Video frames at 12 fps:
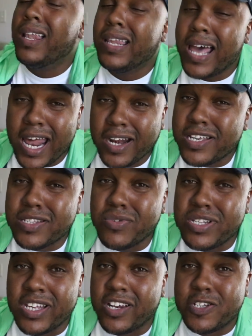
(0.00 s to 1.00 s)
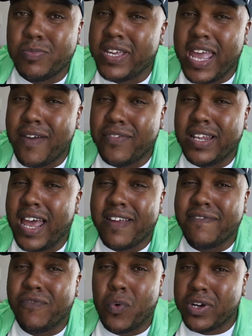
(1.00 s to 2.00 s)
A lot of these resellers be having
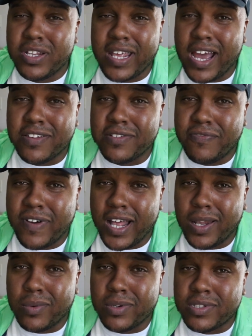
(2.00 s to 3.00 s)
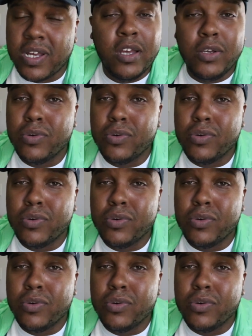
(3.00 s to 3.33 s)
like 40,000 followers.